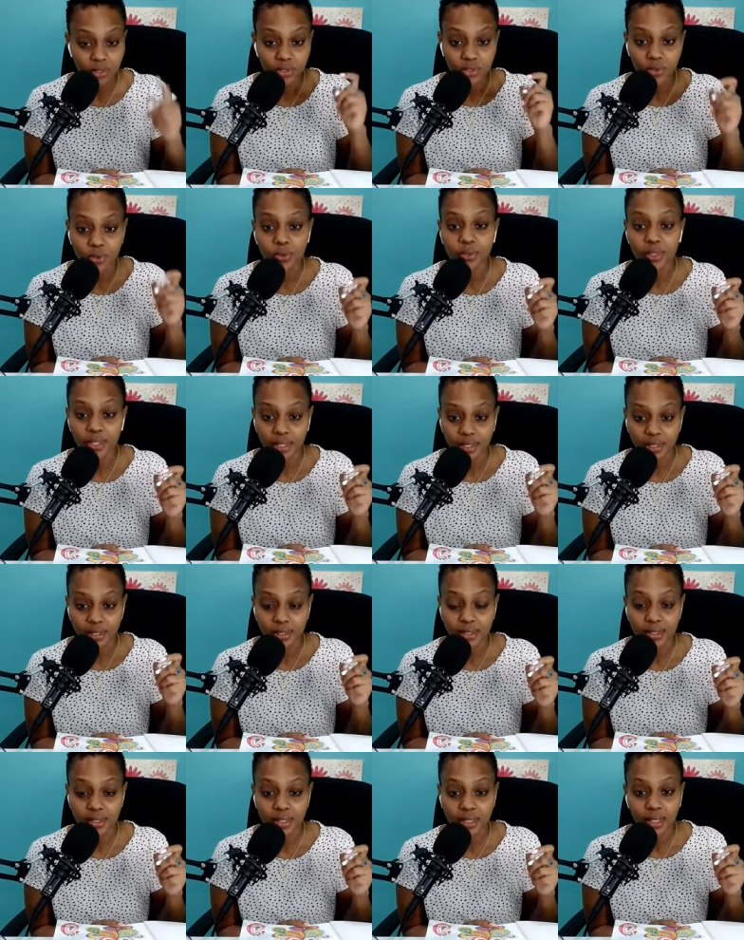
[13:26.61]
do
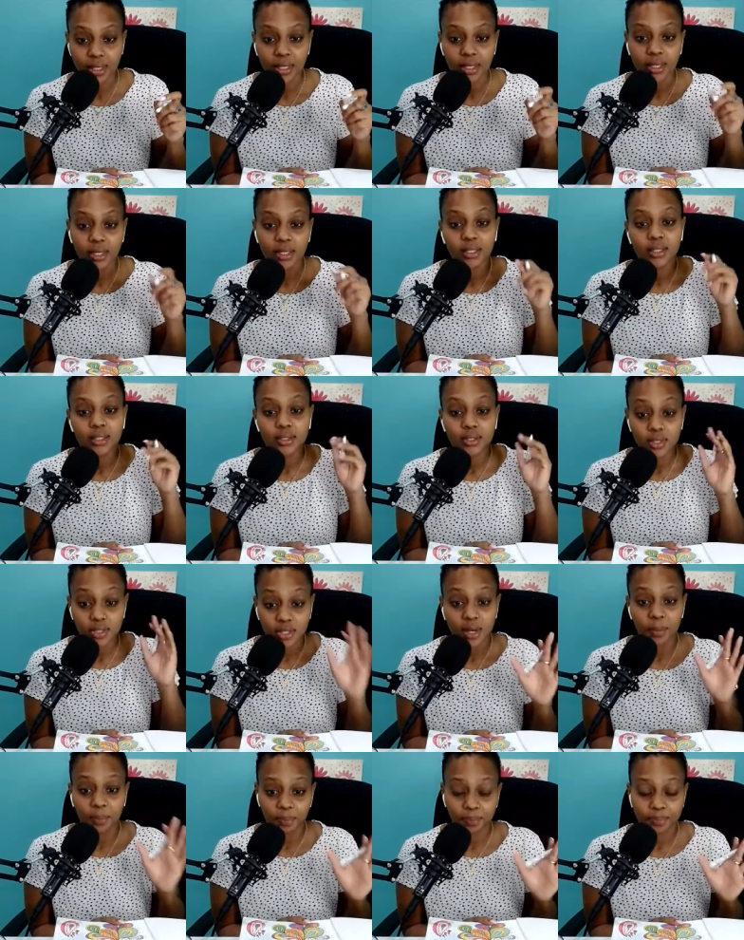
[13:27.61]
things.
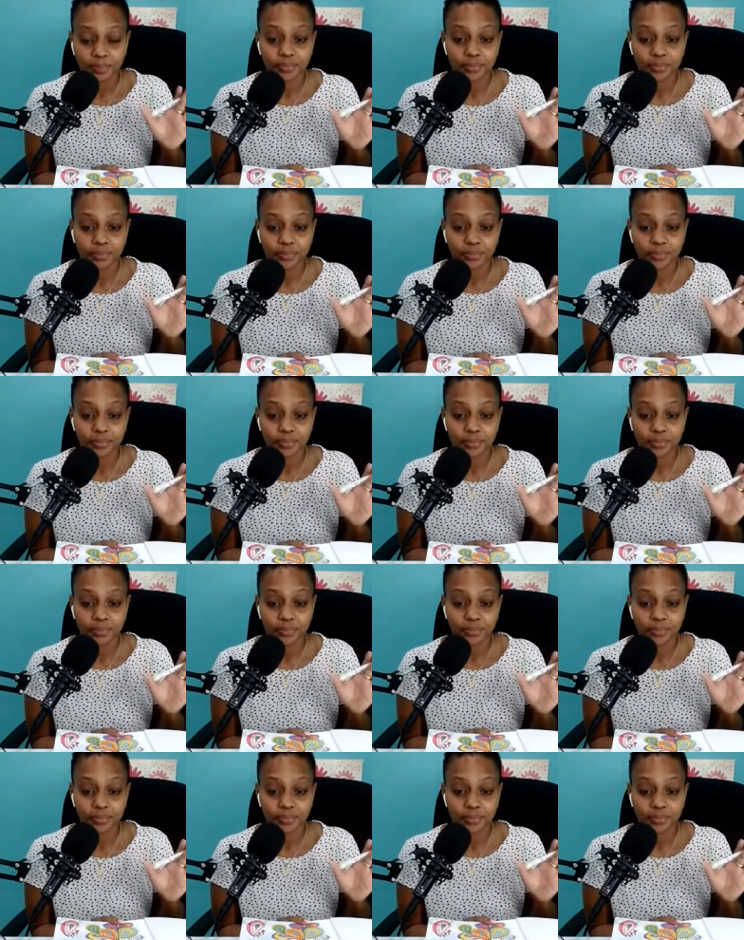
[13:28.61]
Stop.